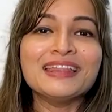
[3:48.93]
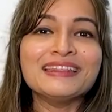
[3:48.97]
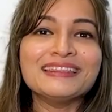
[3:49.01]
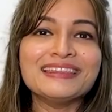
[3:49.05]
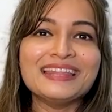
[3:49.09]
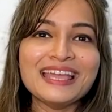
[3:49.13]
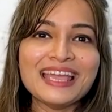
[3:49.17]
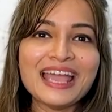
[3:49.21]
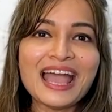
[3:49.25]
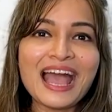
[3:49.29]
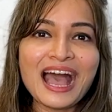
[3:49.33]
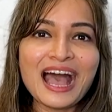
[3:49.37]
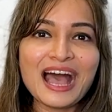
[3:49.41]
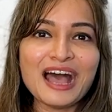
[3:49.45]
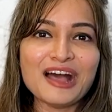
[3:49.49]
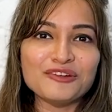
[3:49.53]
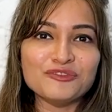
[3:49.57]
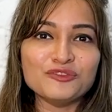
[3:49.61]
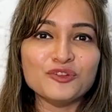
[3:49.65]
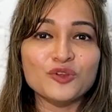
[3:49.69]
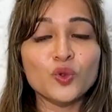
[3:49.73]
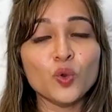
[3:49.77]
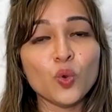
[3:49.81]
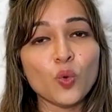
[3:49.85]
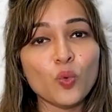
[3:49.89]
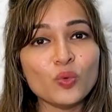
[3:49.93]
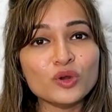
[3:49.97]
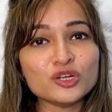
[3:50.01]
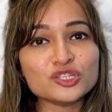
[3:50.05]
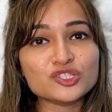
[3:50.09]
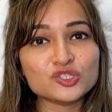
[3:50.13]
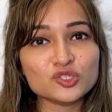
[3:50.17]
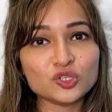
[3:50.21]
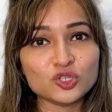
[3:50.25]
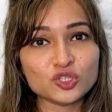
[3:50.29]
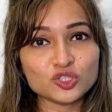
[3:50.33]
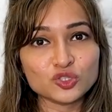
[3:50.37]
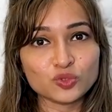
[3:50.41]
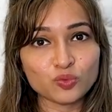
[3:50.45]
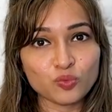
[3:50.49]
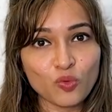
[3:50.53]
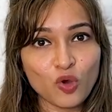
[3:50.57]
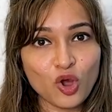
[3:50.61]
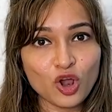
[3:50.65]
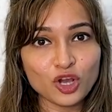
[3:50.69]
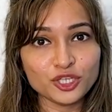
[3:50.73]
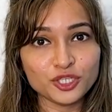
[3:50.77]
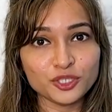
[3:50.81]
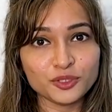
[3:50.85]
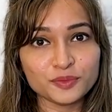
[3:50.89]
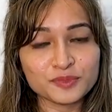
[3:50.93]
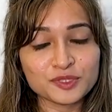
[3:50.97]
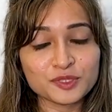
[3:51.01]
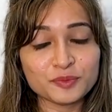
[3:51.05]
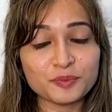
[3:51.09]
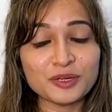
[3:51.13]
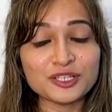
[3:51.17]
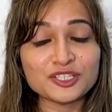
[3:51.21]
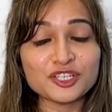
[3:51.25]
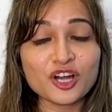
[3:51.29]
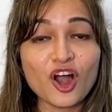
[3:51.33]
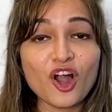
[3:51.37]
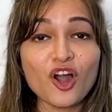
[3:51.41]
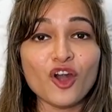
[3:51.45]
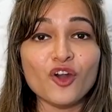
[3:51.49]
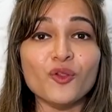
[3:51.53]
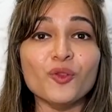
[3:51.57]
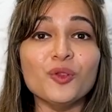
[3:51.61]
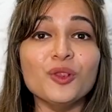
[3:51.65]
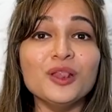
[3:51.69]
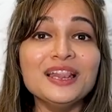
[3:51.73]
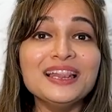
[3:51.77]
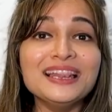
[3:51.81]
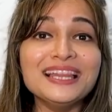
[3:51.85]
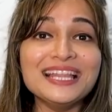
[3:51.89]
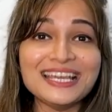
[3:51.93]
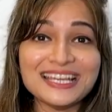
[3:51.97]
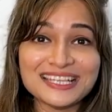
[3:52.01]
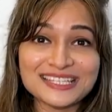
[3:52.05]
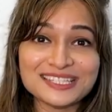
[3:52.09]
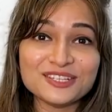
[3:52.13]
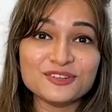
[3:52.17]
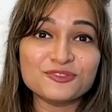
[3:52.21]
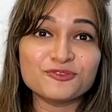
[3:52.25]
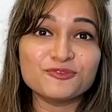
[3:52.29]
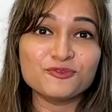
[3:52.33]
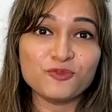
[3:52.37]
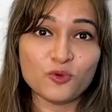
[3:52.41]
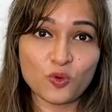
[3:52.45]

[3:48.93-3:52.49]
They have lower search volumes but are laser